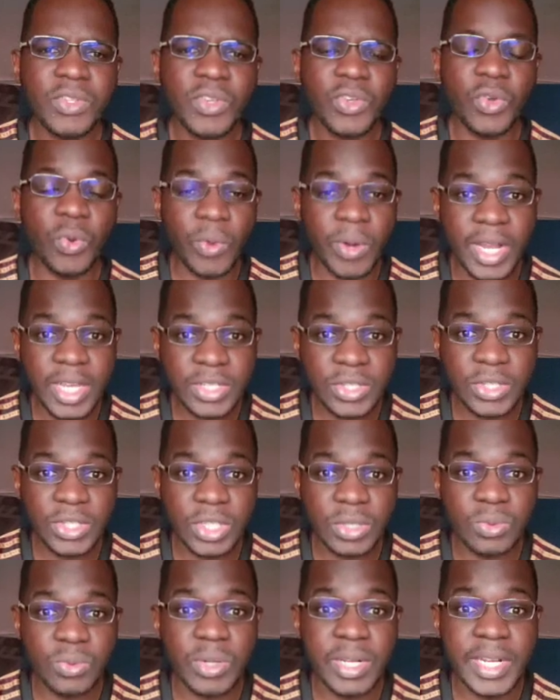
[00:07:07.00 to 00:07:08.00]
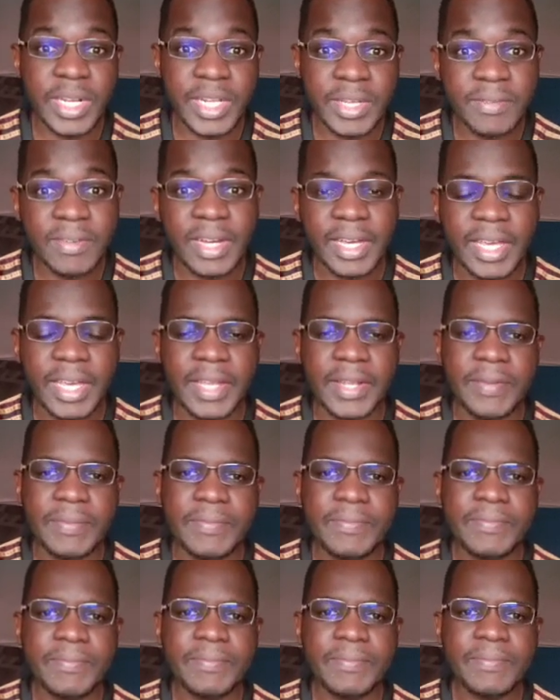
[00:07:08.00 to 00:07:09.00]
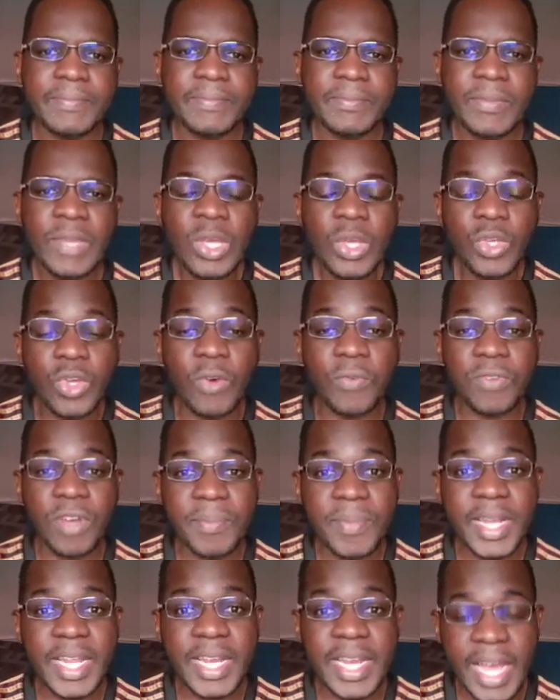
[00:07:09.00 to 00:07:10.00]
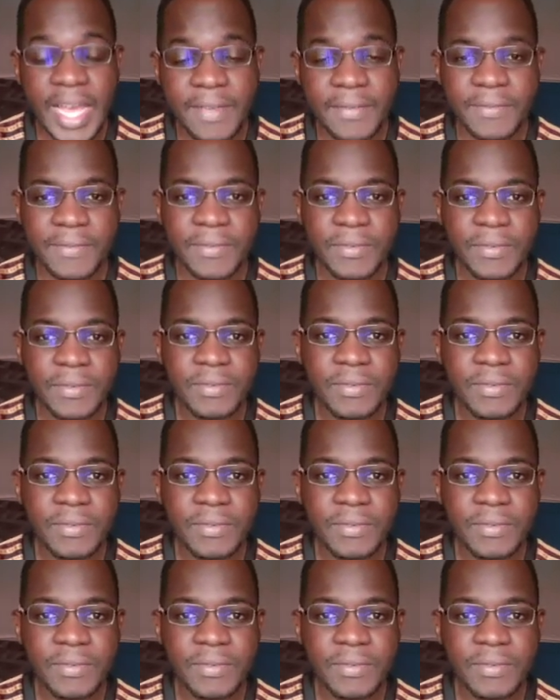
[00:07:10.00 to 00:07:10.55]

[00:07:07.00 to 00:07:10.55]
Your relationships will live again. Your family life,